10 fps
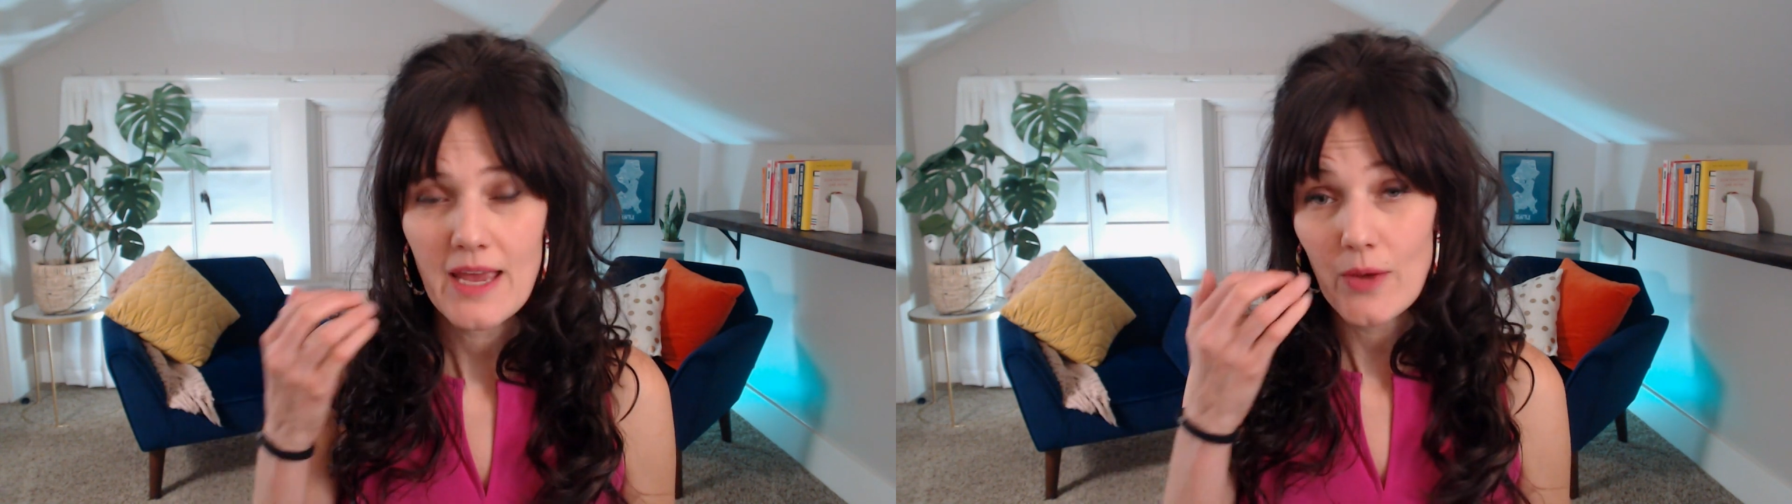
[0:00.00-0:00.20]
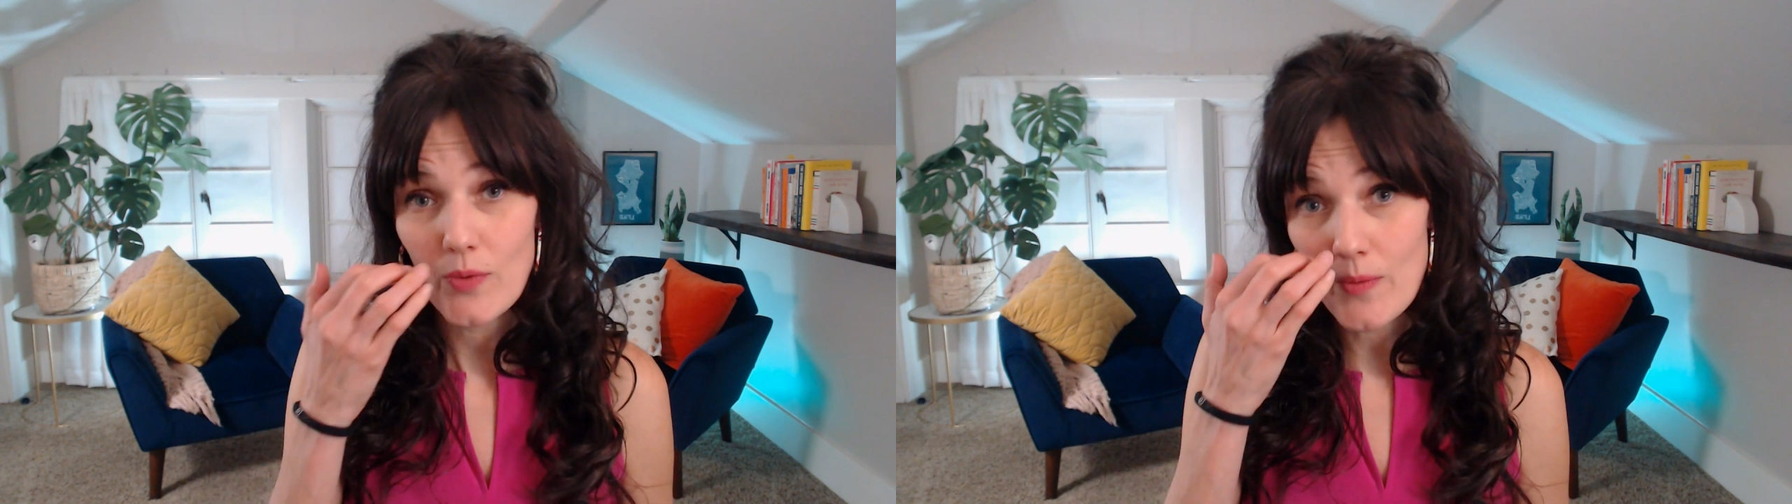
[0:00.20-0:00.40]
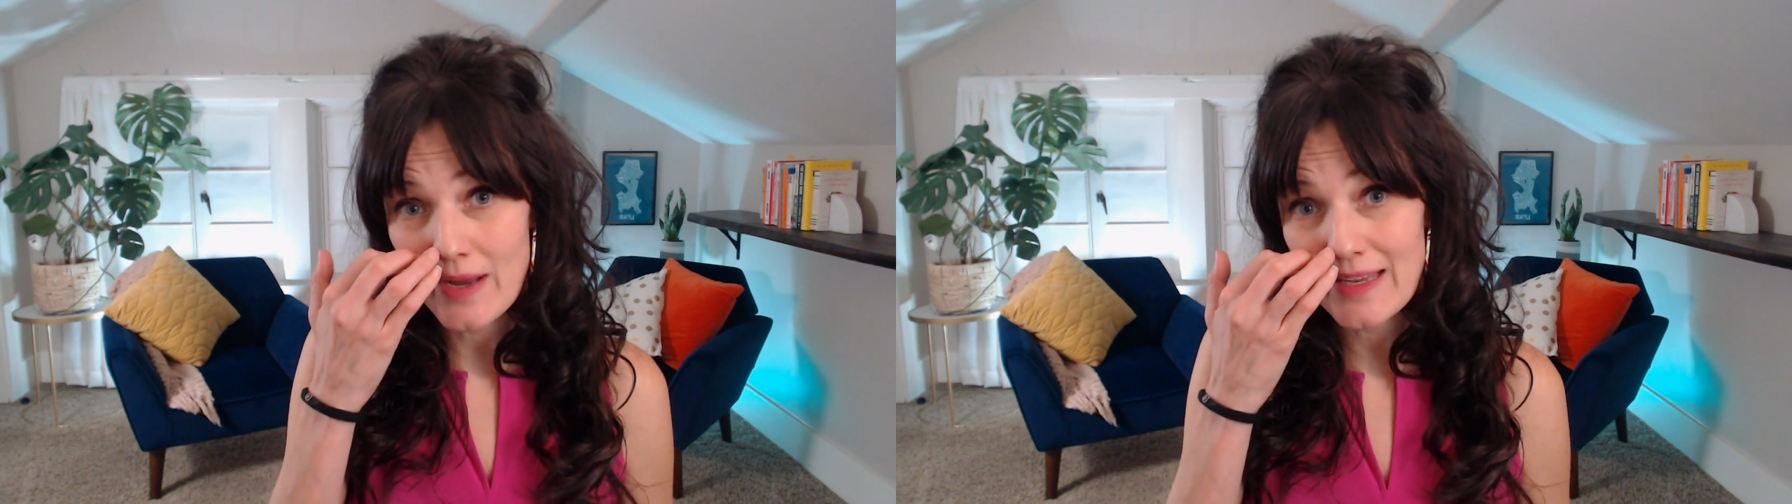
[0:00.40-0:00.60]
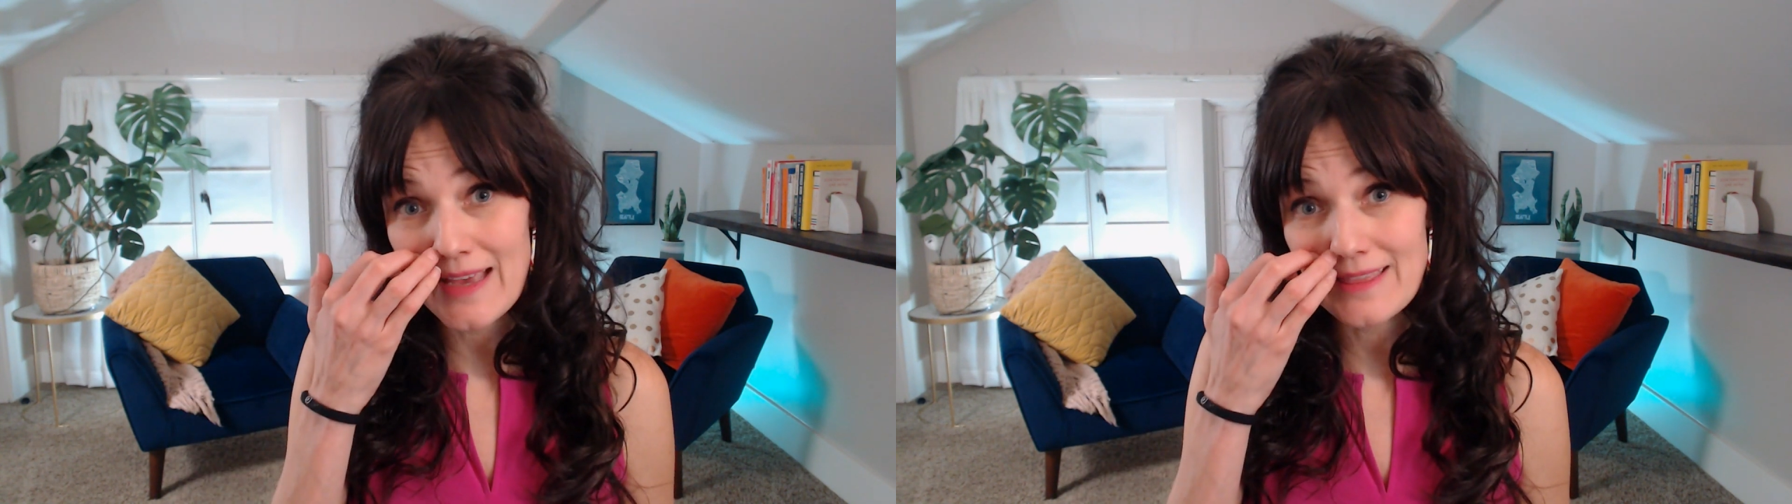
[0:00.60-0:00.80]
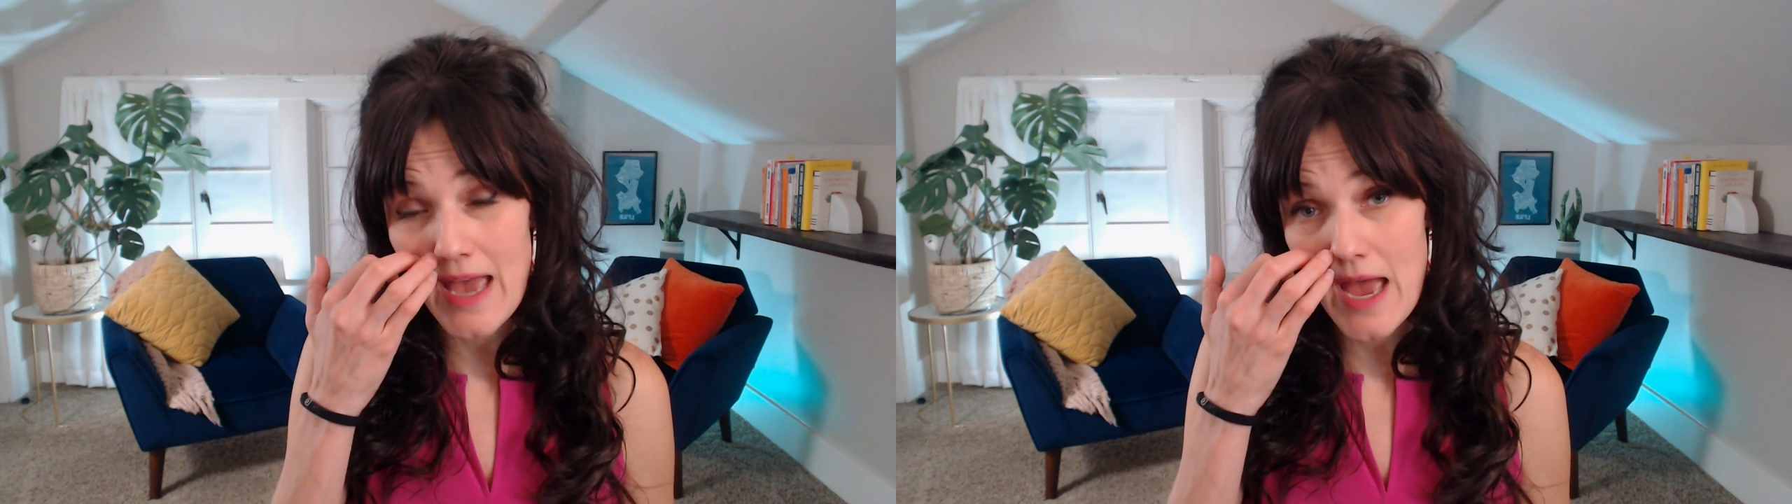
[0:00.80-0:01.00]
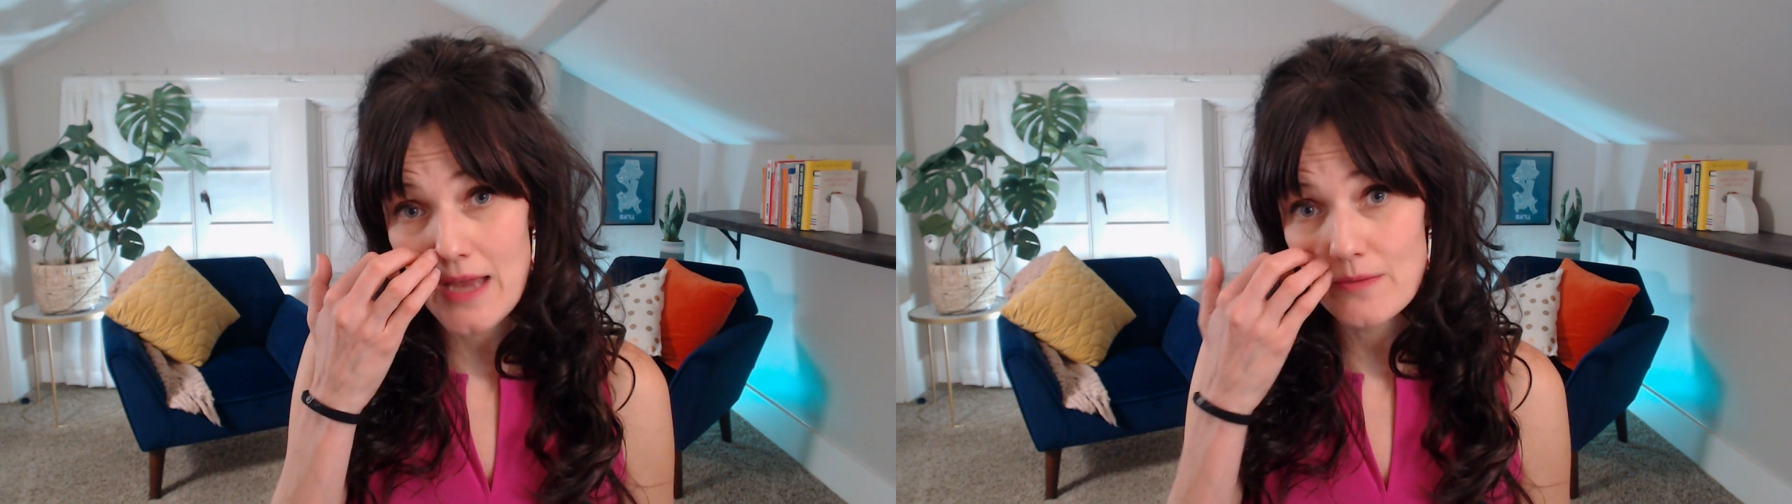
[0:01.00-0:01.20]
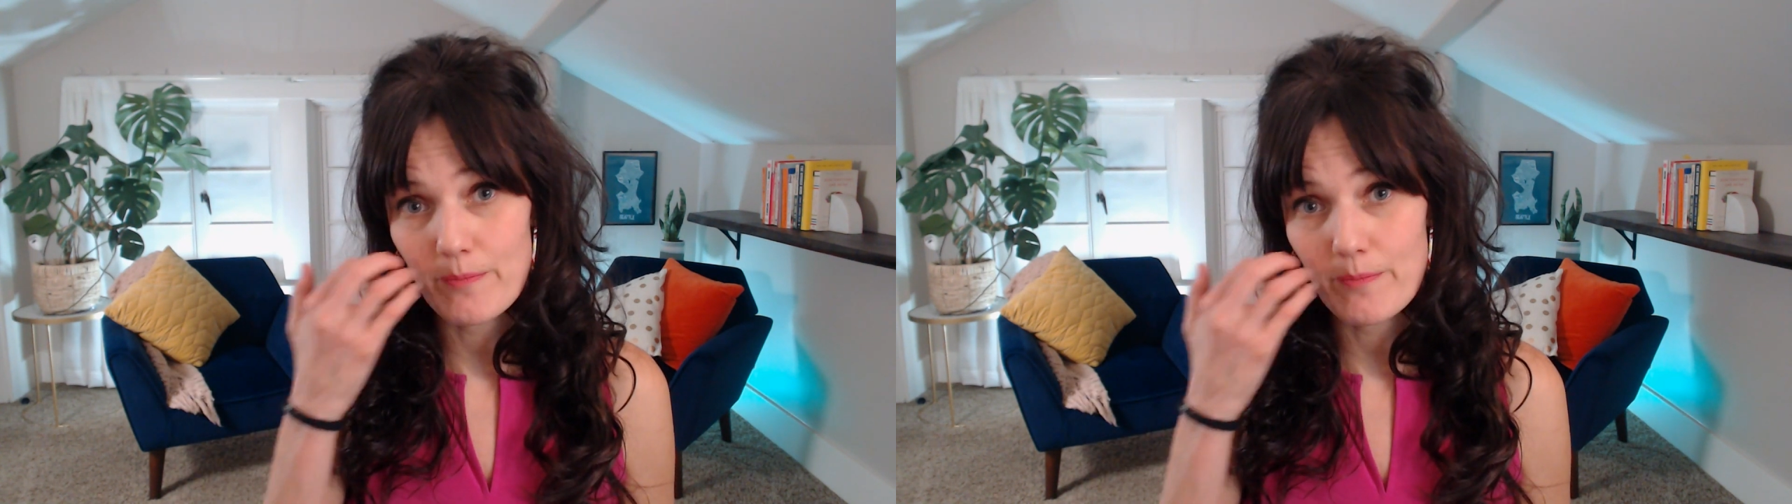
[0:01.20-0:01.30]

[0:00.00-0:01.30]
We want to get that